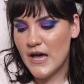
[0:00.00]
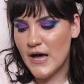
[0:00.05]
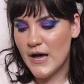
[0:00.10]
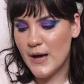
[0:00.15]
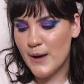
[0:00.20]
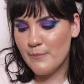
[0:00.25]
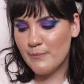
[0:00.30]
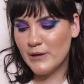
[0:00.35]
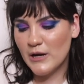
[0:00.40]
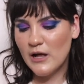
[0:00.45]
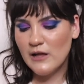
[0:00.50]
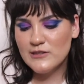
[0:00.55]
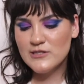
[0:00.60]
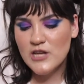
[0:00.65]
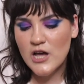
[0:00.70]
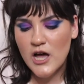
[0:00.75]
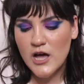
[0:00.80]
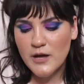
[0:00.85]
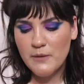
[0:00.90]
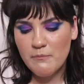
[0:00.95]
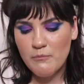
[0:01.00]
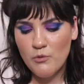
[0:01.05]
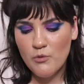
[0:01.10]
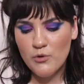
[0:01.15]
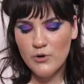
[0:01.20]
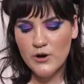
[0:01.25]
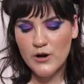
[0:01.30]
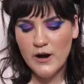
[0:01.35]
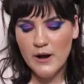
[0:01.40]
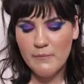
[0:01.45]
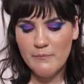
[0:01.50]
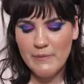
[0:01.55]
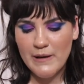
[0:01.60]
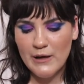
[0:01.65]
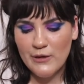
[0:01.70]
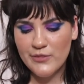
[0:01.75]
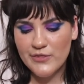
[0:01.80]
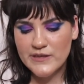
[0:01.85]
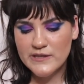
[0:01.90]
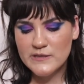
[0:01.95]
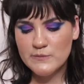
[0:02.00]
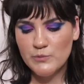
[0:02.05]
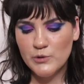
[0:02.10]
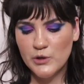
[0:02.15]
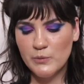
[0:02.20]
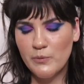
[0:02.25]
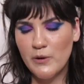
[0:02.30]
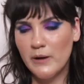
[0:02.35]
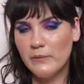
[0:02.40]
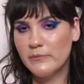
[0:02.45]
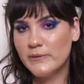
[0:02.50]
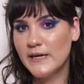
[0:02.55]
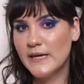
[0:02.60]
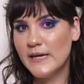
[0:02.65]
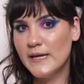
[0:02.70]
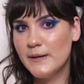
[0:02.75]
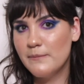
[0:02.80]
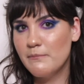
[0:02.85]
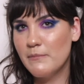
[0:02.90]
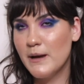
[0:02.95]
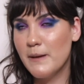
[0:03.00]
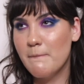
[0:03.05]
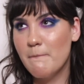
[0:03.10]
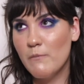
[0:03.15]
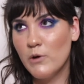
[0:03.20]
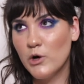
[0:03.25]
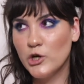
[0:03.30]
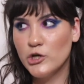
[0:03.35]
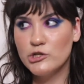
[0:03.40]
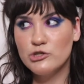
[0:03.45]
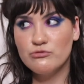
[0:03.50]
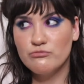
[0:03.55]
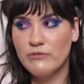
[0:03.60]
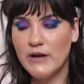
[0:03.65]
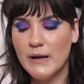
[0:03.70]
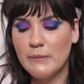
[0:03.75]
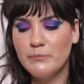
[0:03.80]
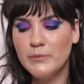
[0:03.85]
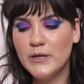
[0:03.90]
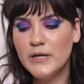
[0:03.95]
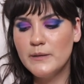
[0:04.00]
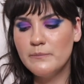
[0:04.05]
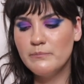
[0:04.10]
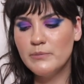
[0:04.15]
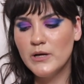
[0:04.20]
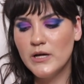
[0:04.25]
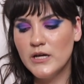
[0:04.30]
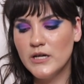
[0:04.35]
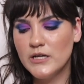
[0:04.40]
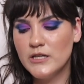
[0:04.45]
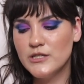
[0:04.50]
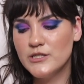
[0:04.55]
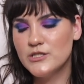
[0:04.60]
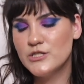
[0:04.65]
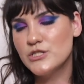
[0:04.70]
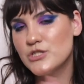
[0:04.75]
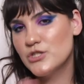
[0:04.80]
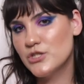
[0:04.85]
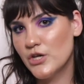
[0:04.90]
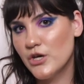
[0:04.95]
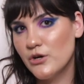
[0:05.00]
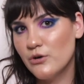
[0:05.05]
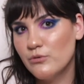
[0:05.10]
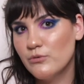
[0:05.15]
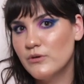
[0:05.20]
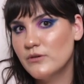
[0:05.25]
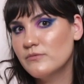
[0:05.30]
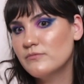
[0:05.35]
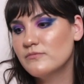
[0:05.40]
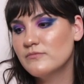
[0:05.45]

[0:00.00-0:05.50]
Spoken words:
but I'll talk more about this book probably in my March wrap-up, so